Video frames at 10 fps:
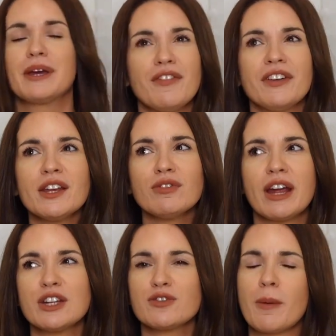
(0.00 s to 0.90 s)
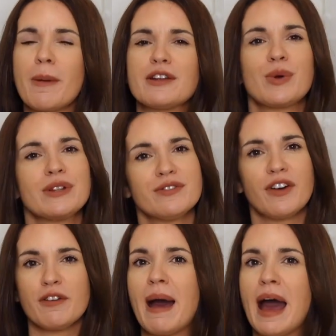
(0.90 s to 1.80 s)
I think they range from about
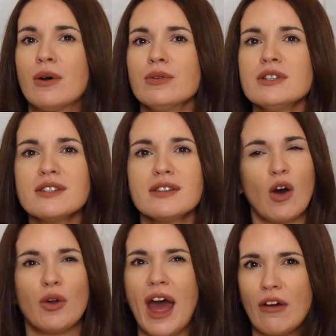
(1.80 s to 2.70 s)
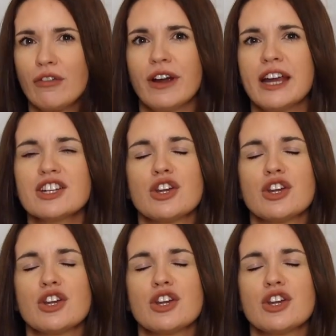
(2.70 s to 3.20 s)
£25 on average.